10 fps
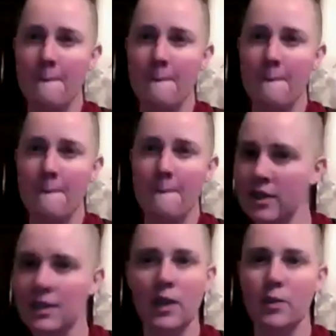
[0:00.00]
And
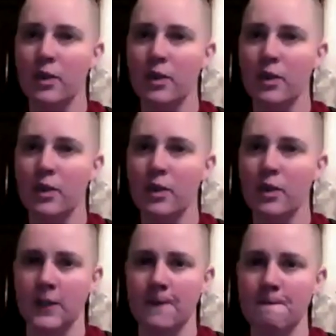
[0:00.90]
just like with
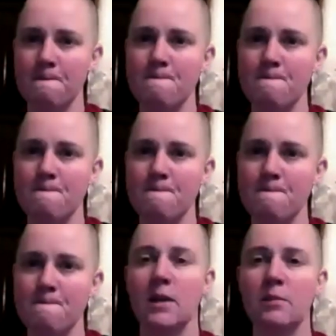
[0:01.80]
compassion,
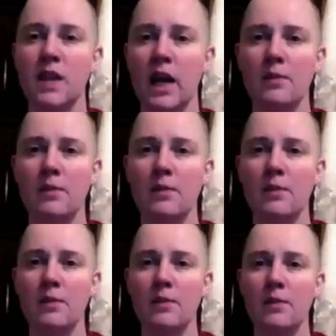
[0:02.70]
sometimes
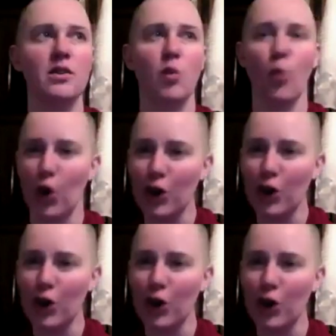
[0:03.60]
it
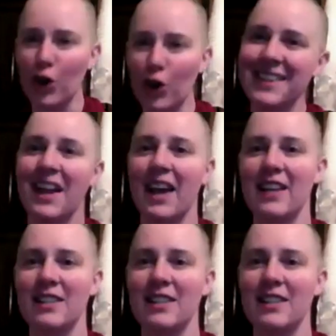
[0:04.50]
works and